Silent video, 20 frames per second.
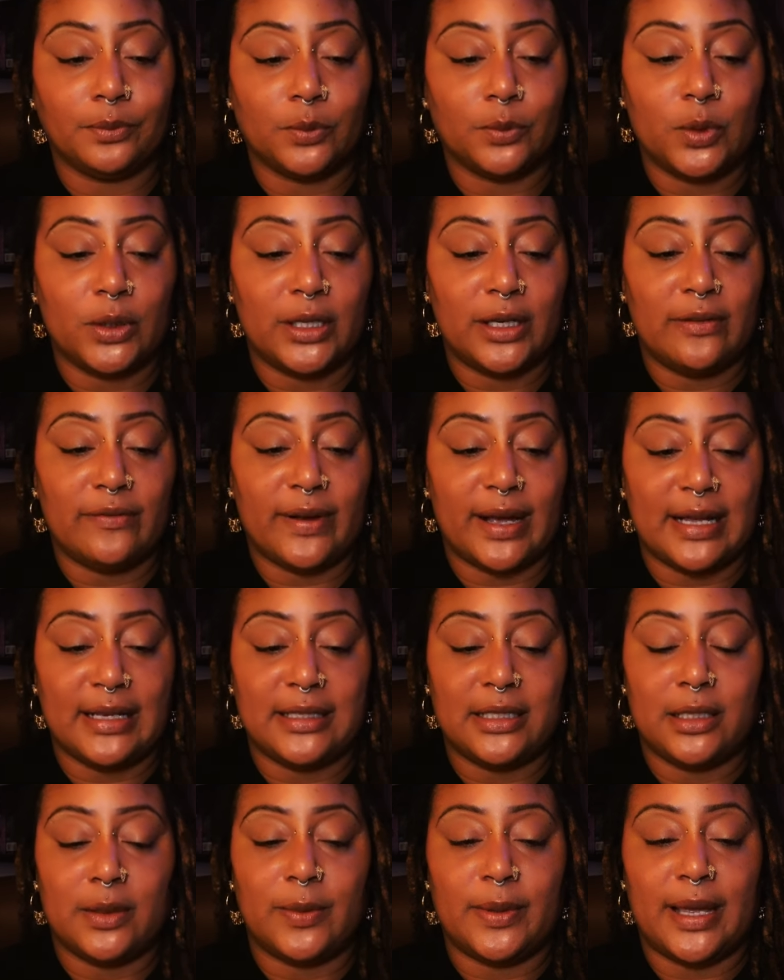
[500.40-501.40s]
What
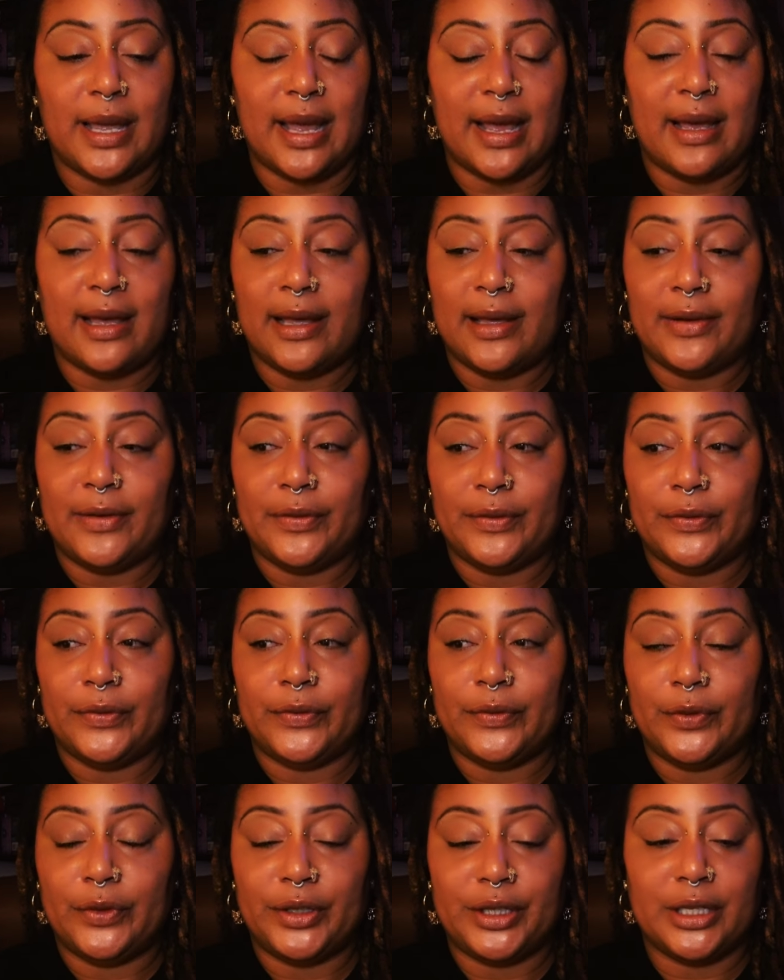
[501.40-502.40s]
advice do we have
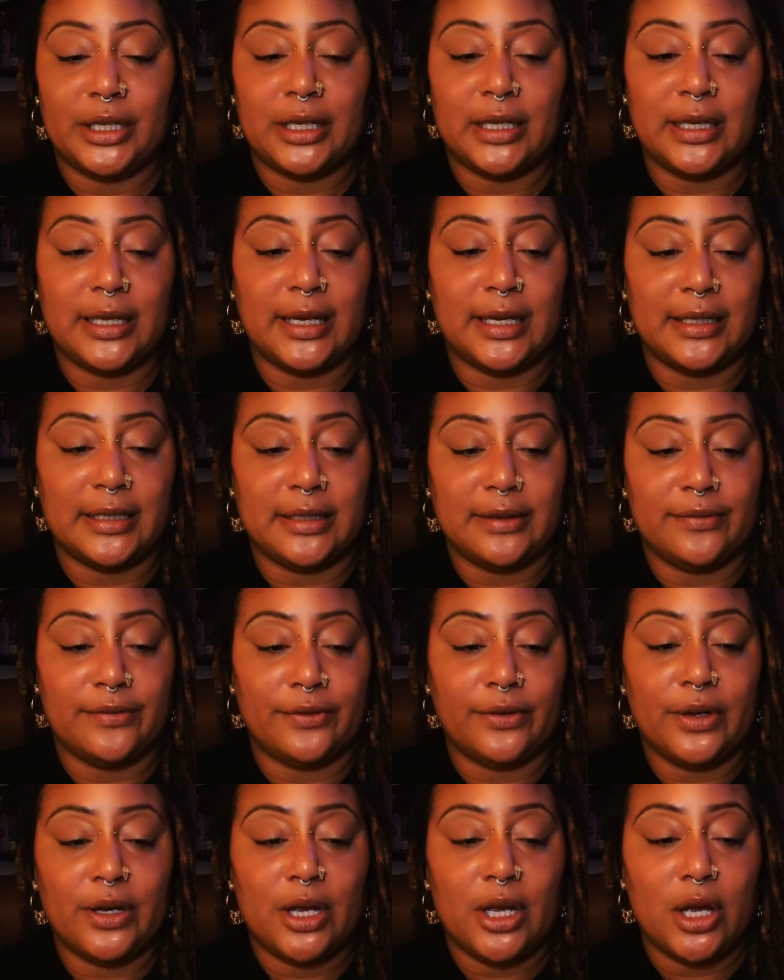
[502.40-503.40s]
for the collective?
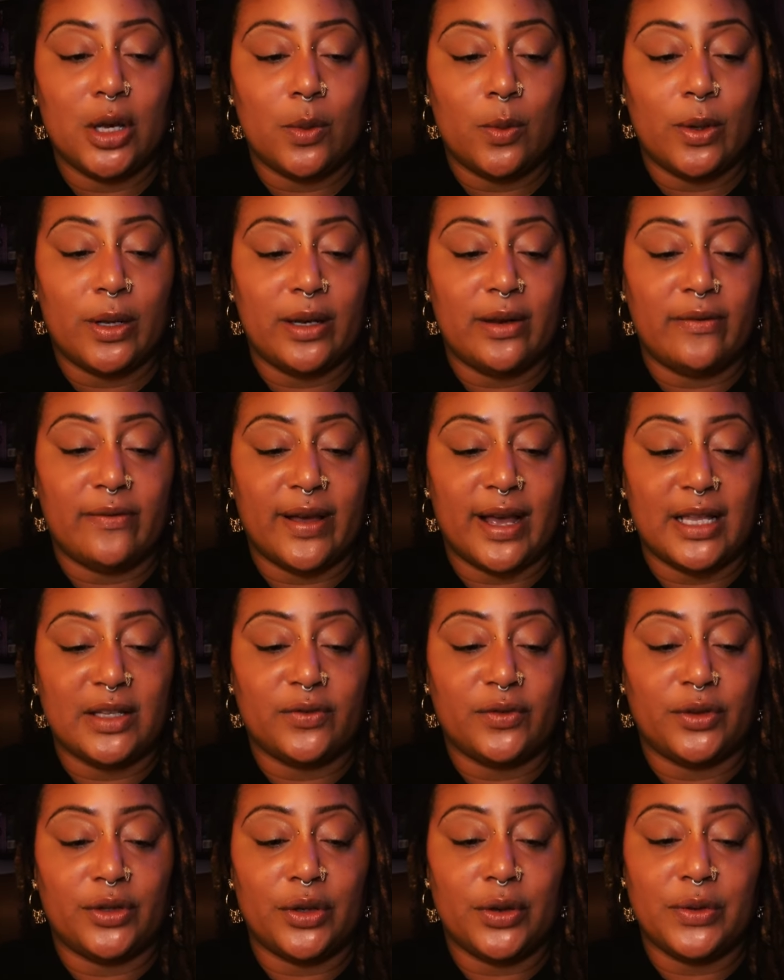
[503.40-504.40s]
What advice
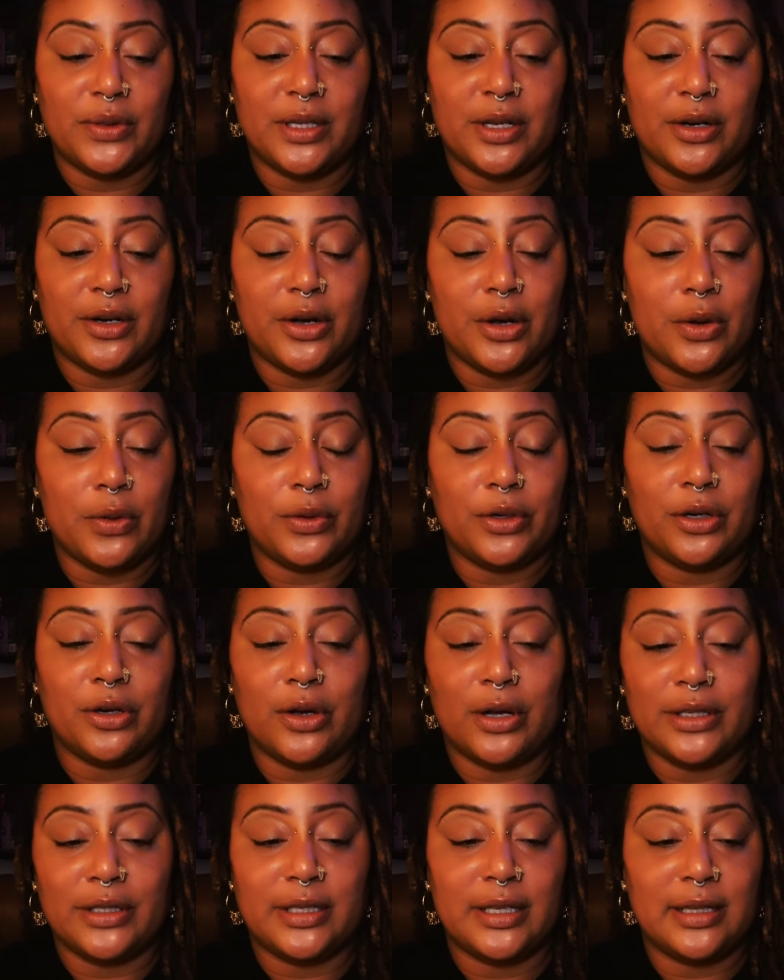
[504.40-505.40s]
for those that are holding
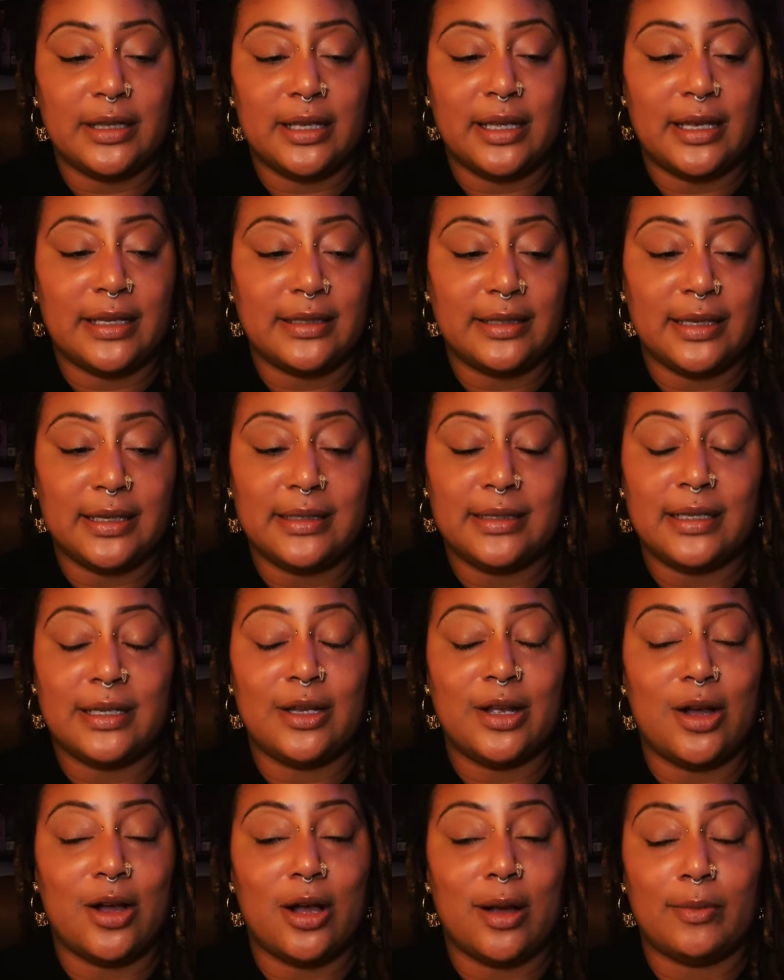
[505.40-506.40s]
on to things? Listen,
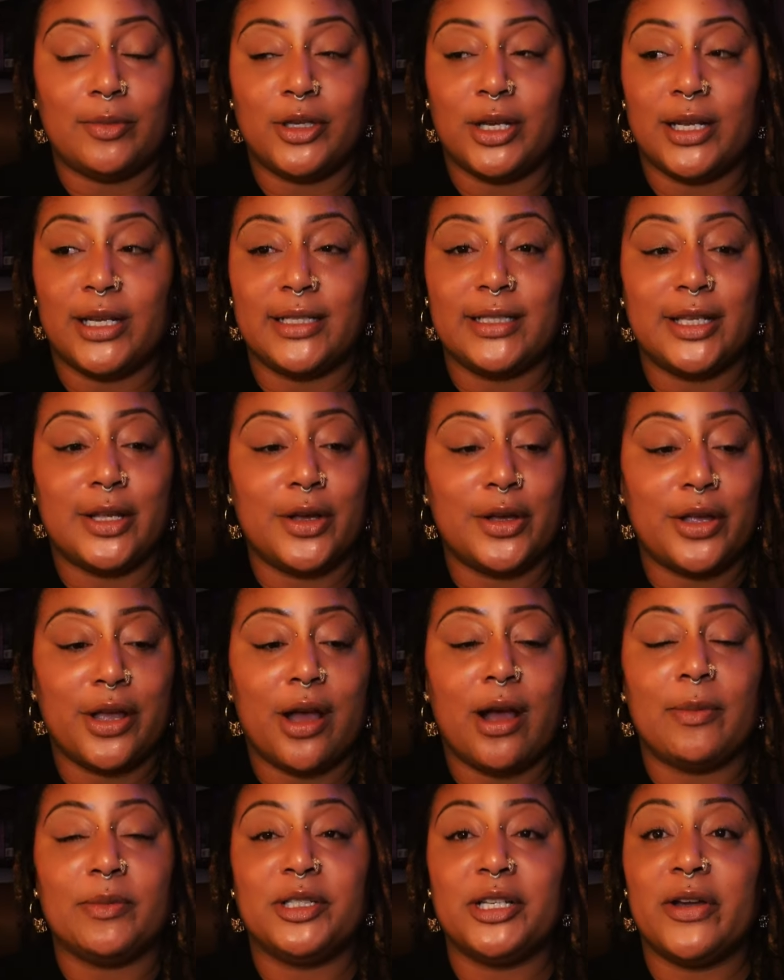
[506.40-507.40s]
y'all, I'm trying to tell y'all,
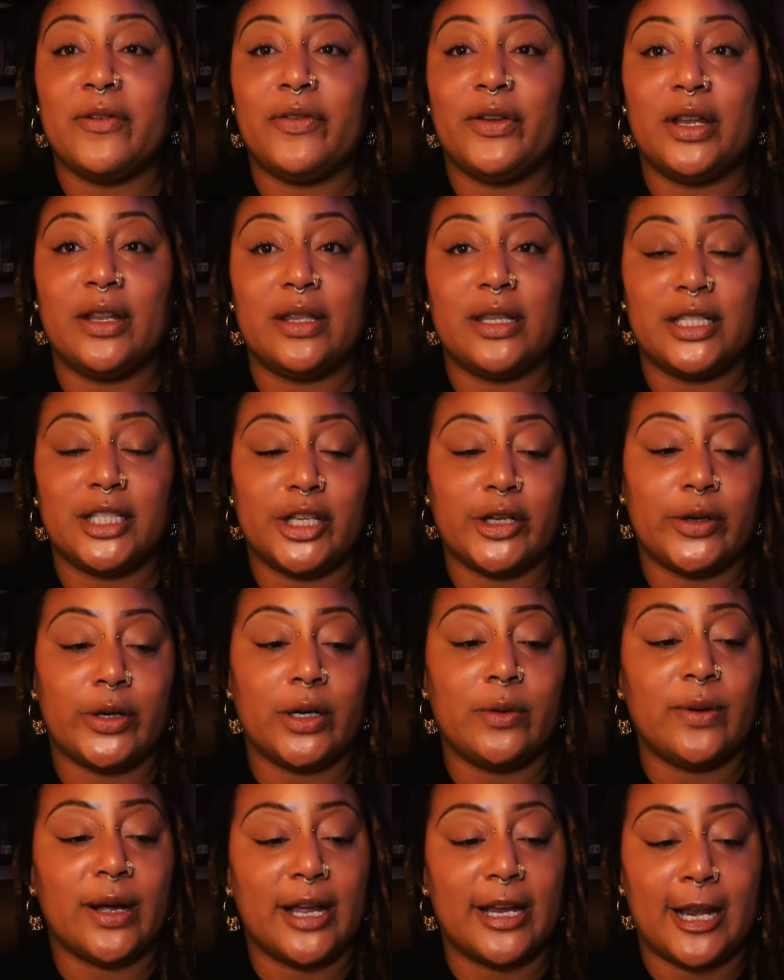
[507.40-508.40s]
I'm shuffling the
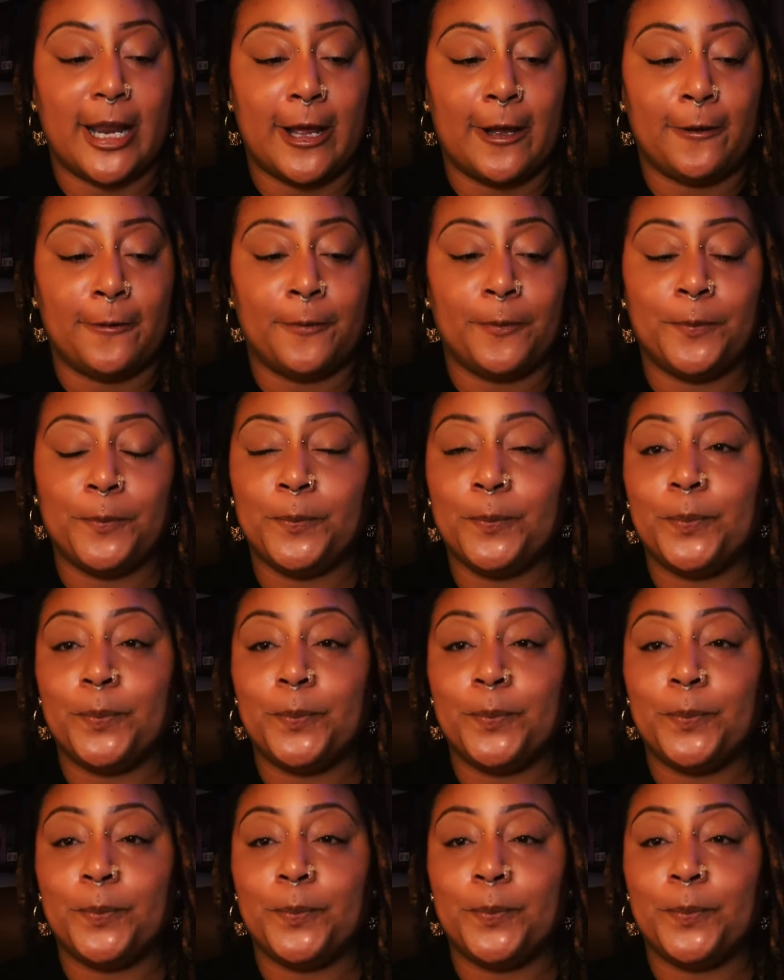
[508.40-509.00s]
tarot right now.